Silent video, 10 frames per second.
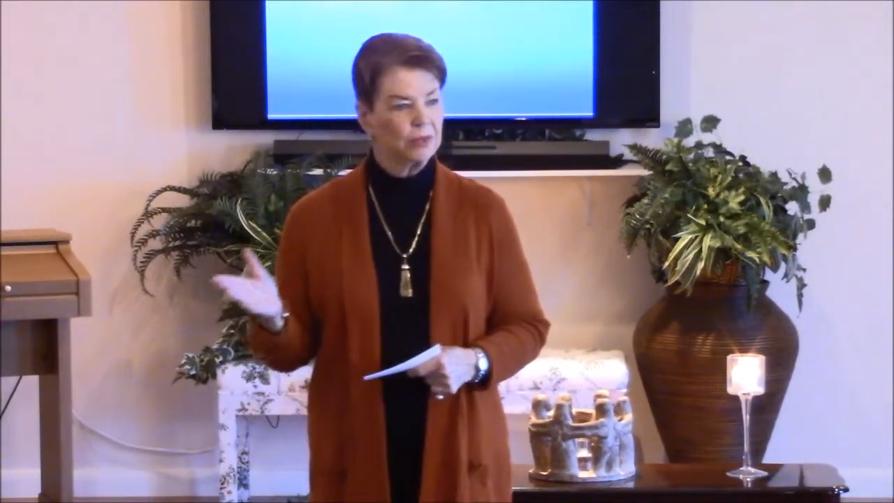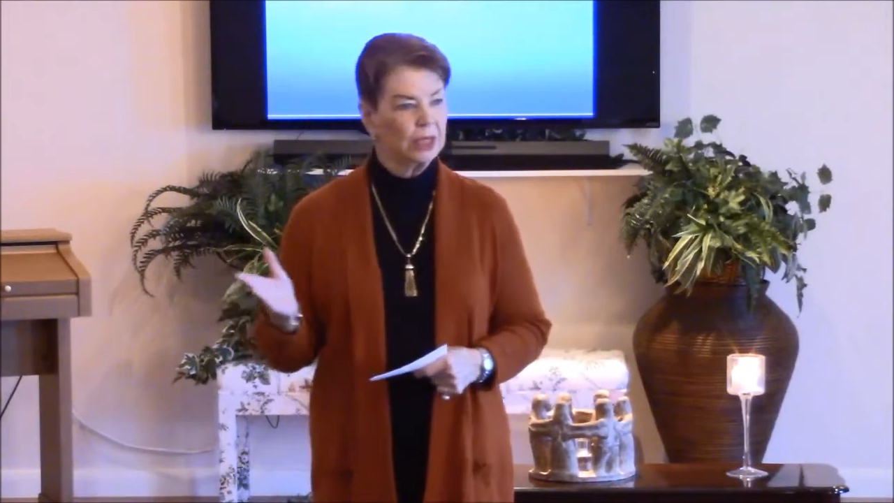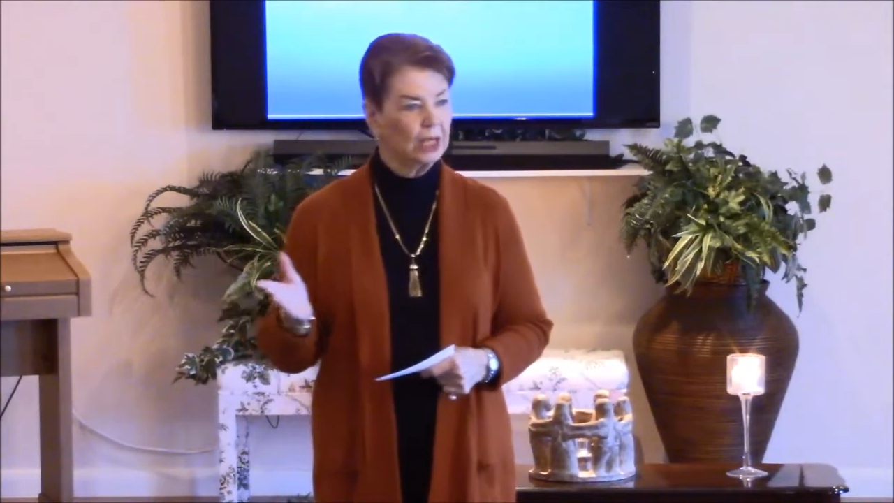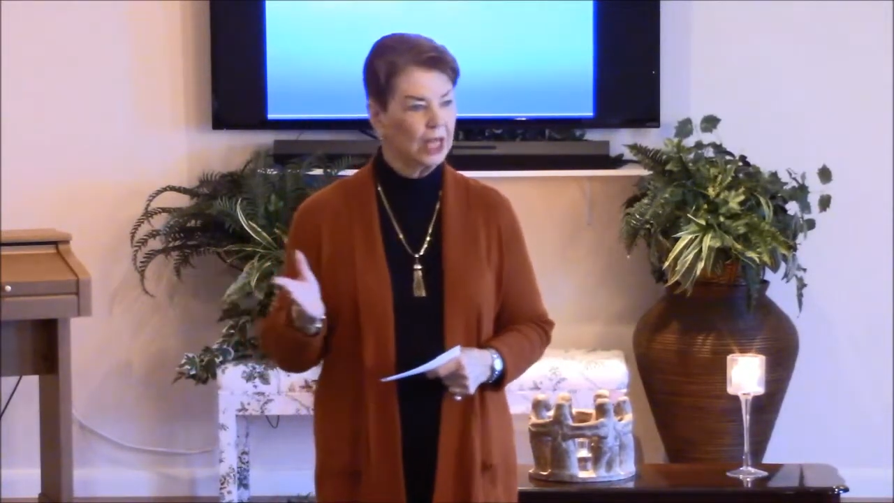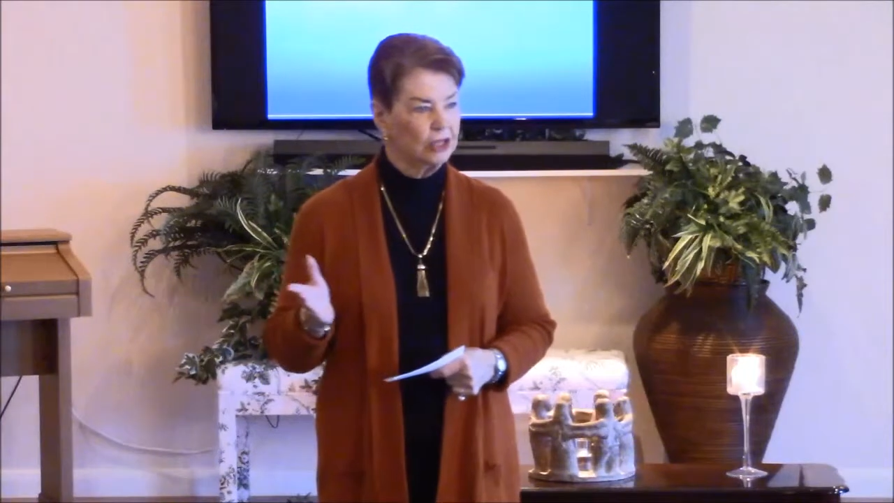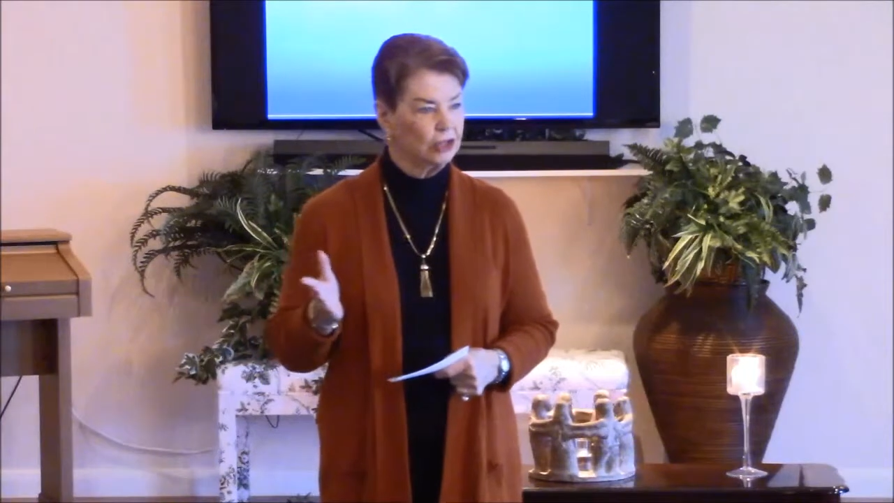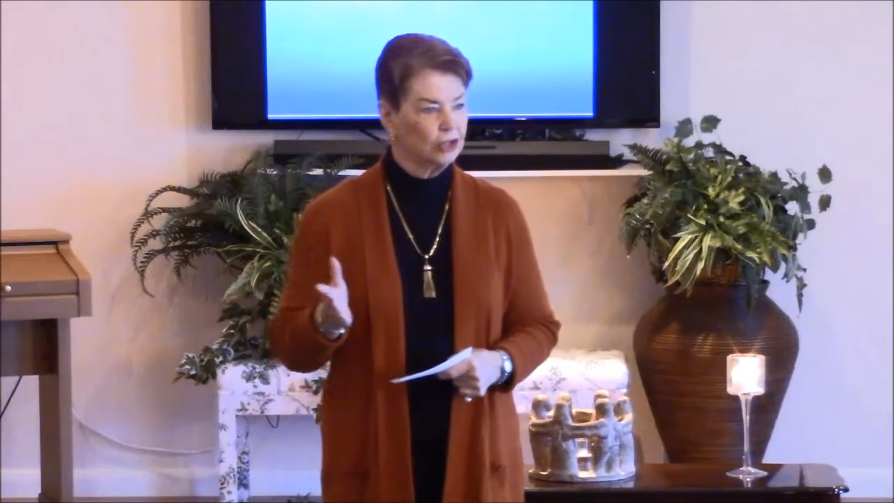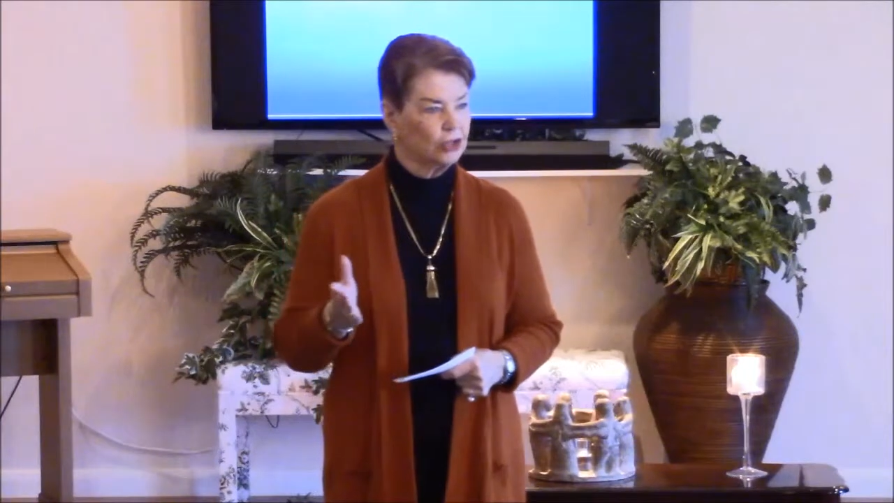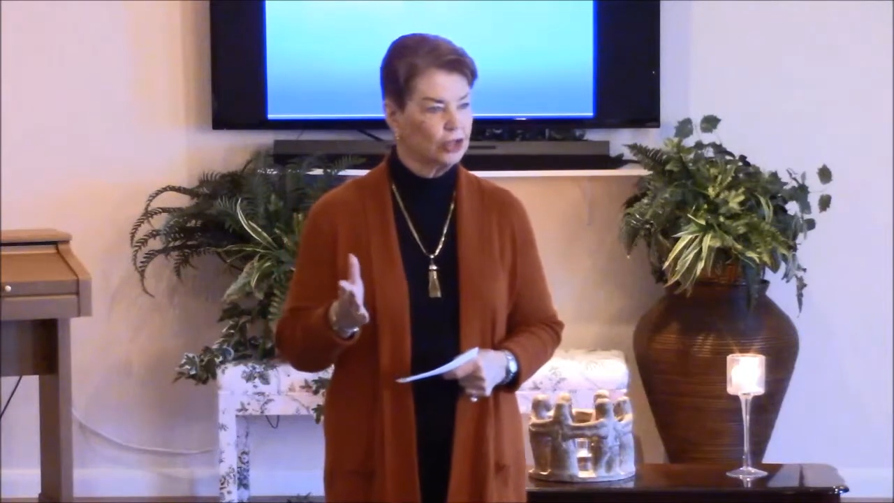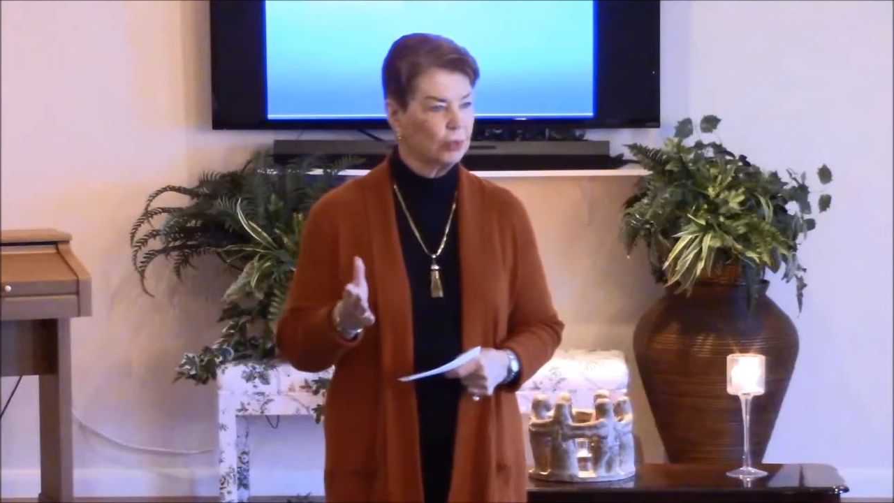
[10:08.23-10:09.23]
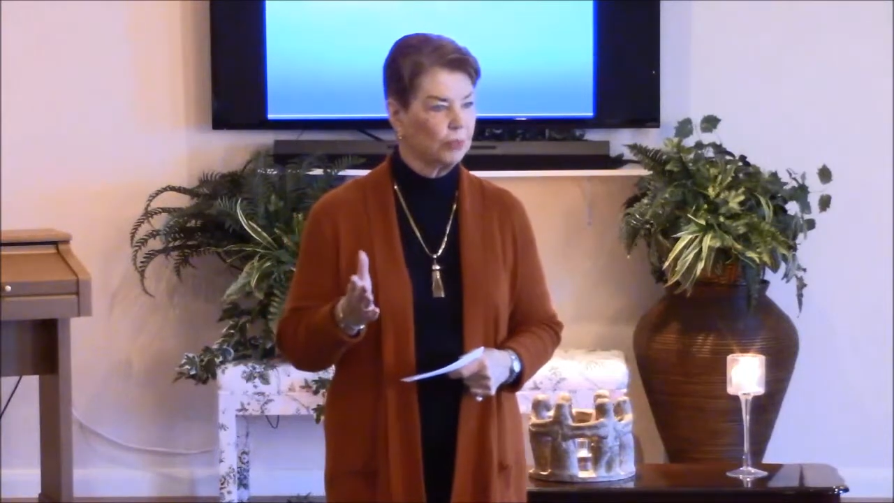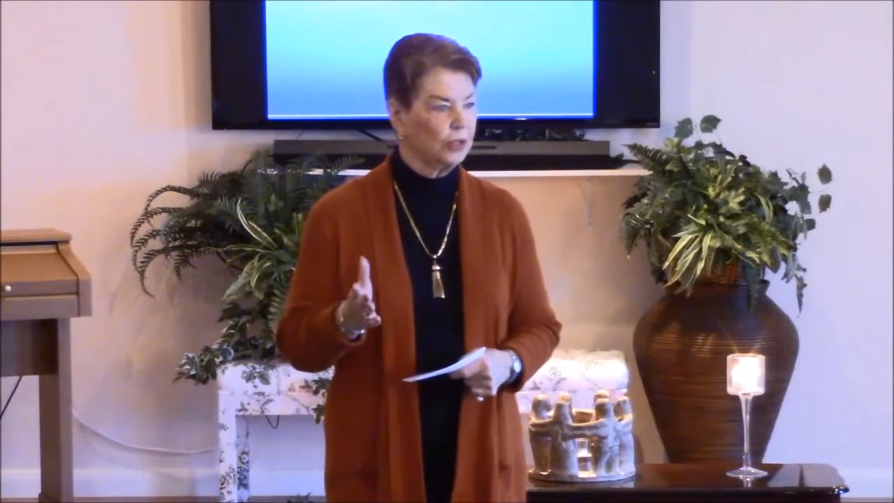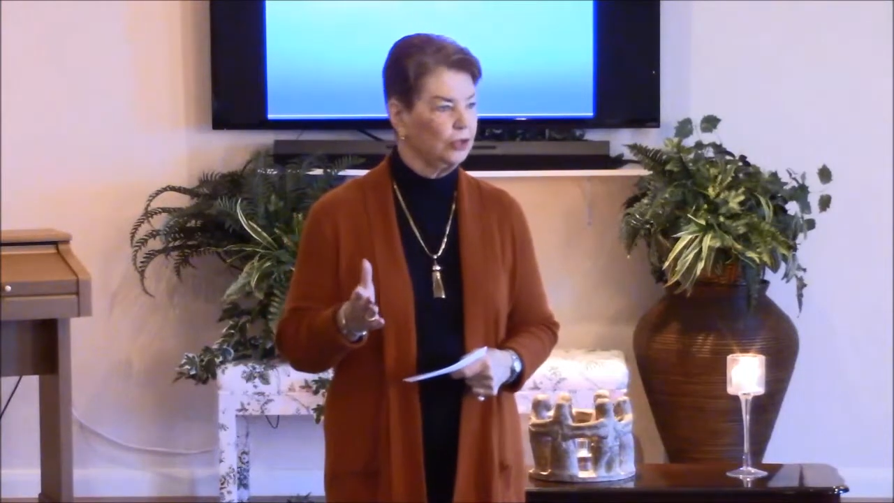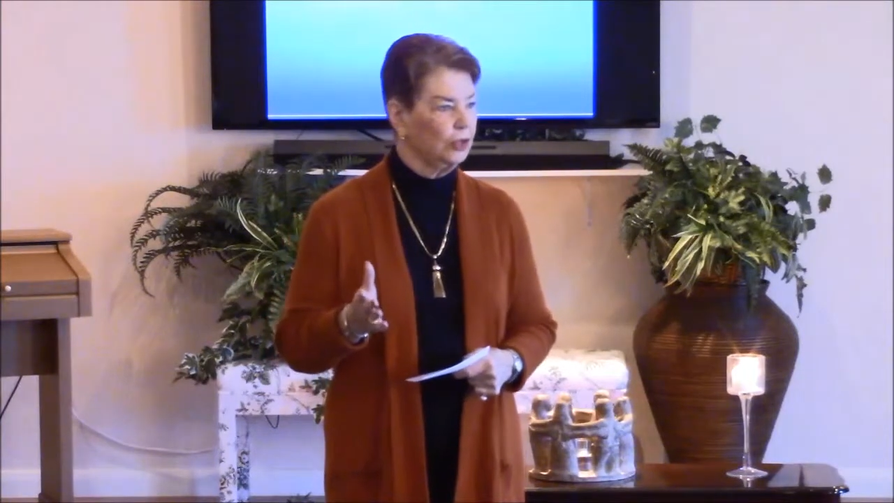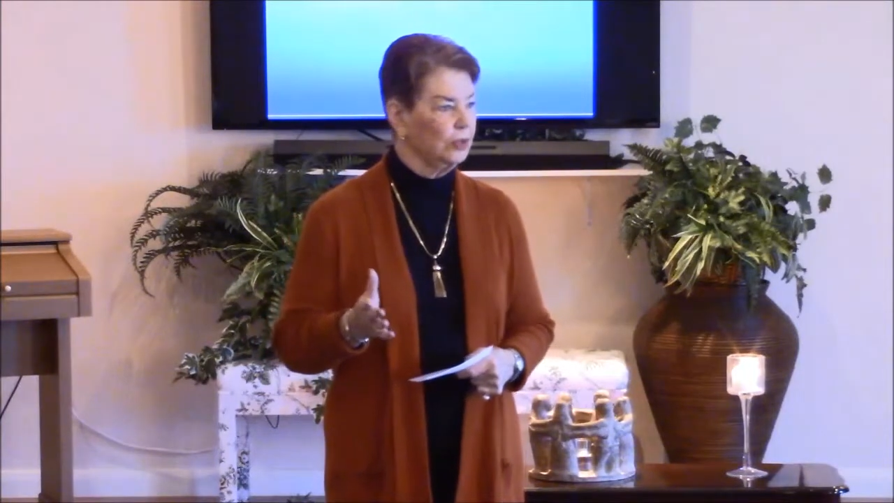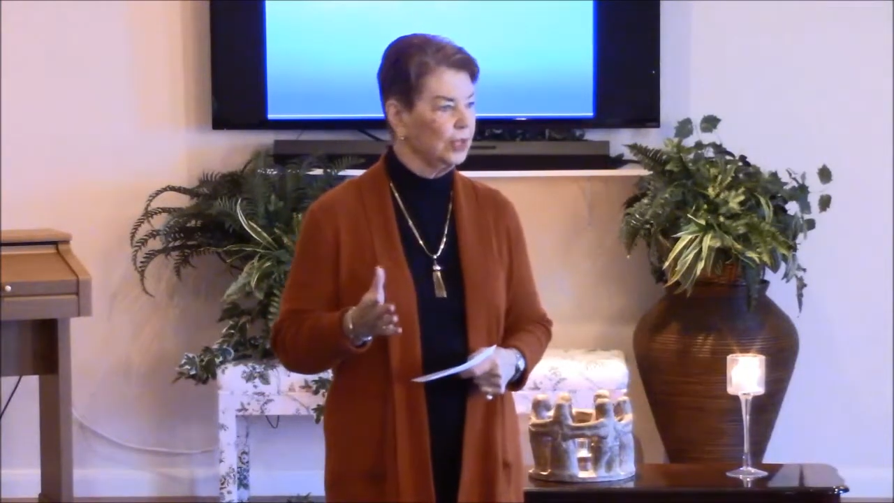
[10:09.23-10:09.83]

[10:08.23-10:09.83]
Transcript: relationship with you,